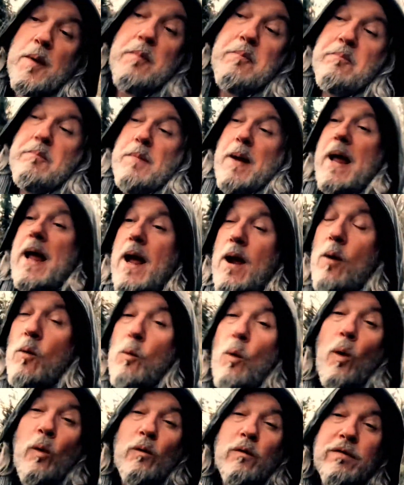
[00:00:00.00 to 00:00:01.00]

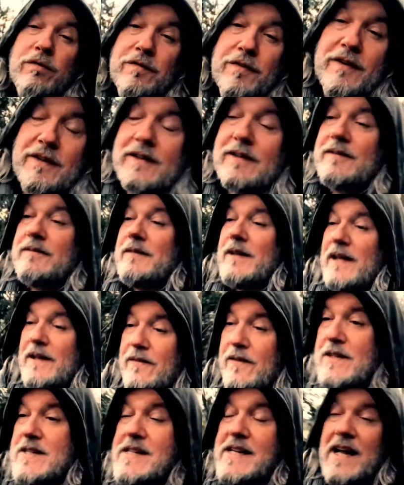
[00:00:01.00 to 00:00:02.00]
Beowulf in
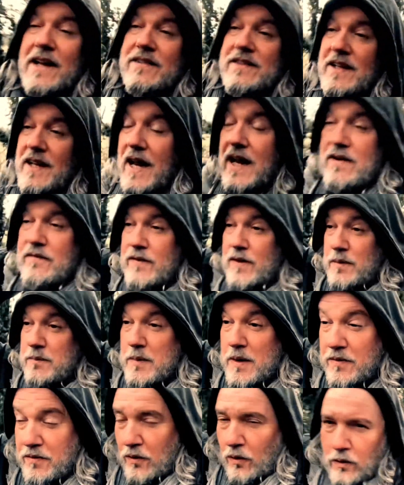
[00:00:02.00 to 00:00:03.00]
the Scandinavian
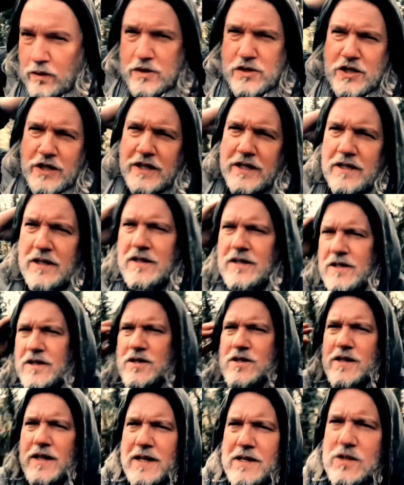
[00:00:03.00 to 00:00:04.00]
mythology.
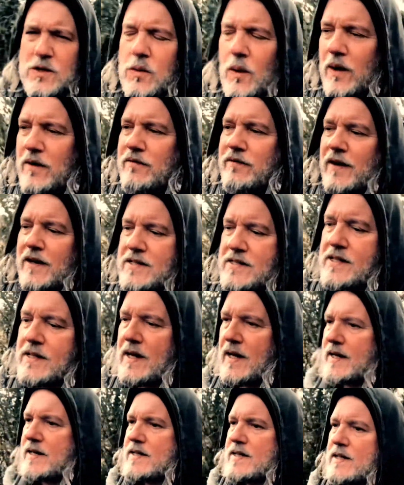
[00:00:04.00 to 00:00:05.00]
So that's quite
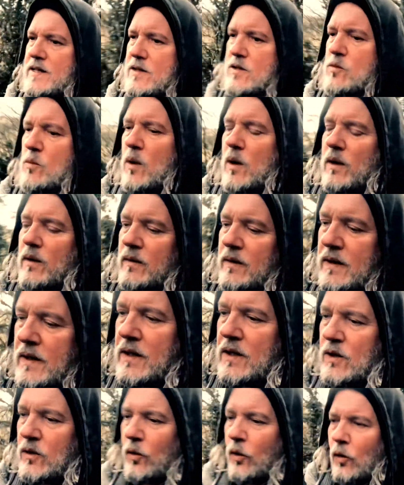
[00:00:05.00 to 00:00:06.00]
fascinating as well.
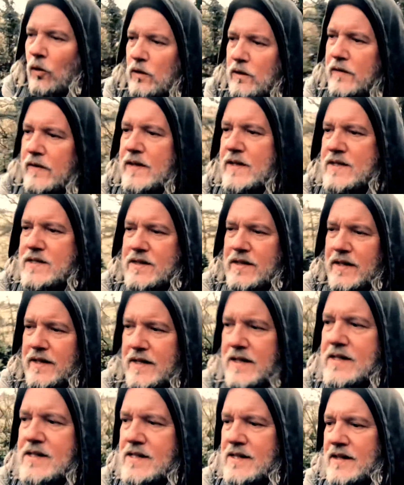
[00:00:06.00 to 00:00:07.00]
All of these
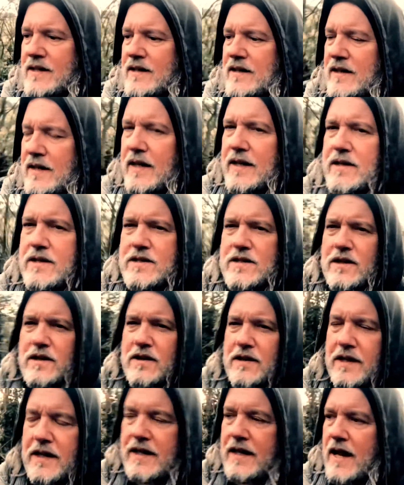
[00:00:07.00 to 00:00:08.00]
things
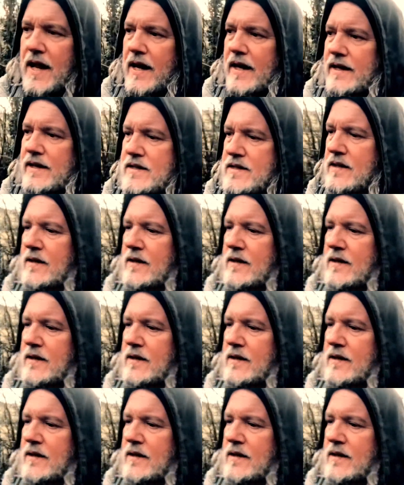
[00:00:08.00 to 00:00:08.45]
interconnect,